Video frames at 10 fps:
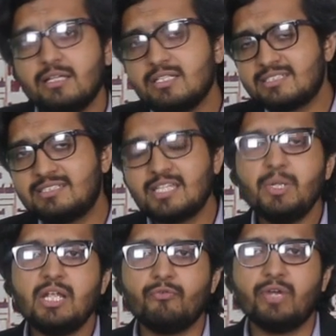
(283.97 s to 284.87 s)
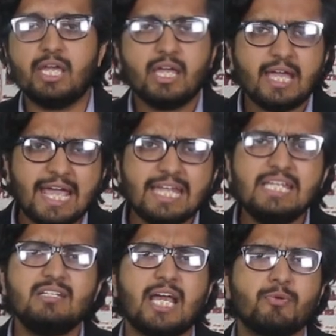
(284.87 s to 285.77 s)
the similar way
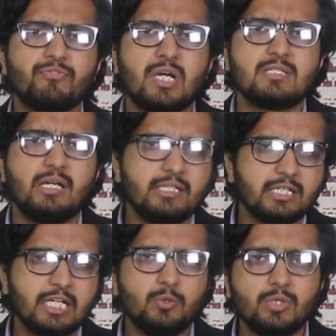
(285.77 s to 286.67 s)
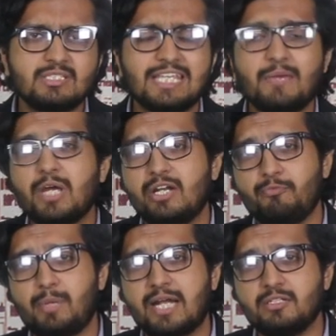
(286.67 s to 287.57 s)
any type of consultant can do the same kind
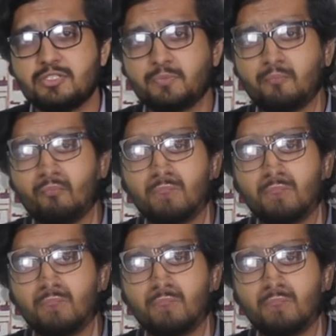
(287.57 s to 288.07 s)
of practice